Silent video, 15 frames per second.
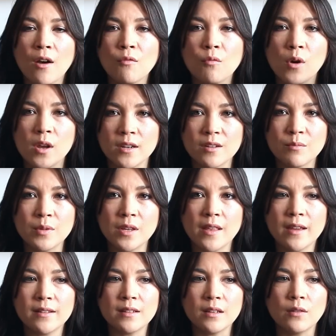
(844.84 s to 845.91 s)
of wanting to be
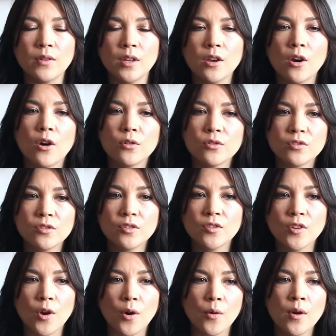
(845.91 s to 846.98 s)
that TV host.
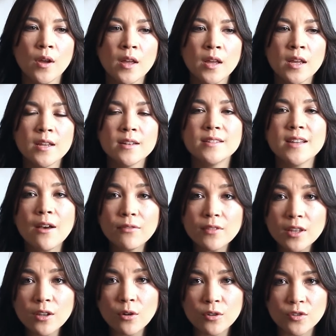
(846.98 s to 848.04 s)
So
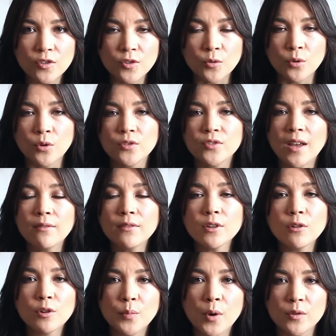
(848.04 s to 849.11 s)
definitely go to school,
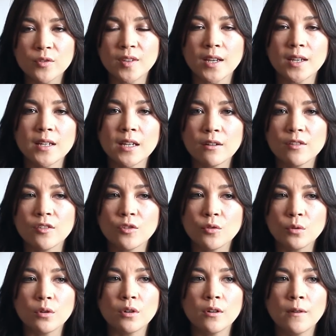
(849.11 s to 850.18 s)
definitely go to post-secondary
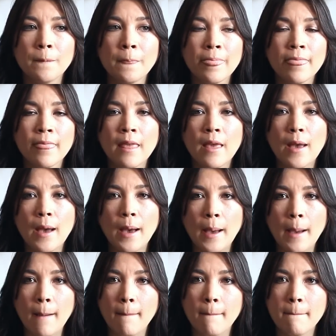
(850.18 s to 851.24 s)
school.
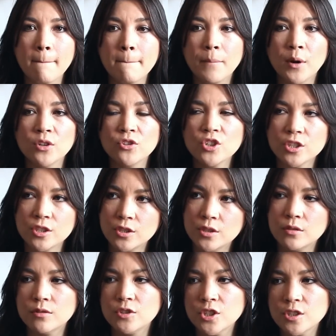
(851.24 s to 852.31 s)
But just,
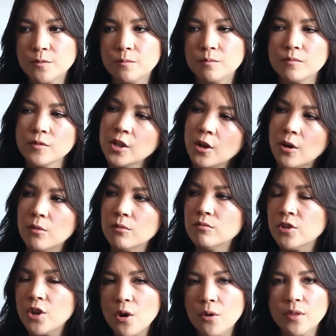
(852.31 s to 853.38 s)
you
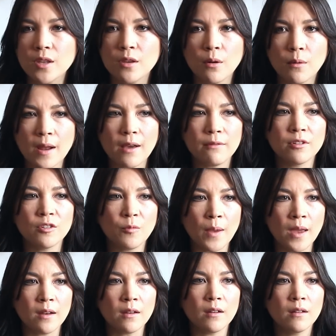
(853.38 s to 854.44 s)
know that you don't have to
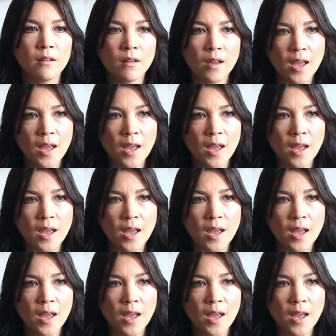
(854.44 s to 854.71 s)
spend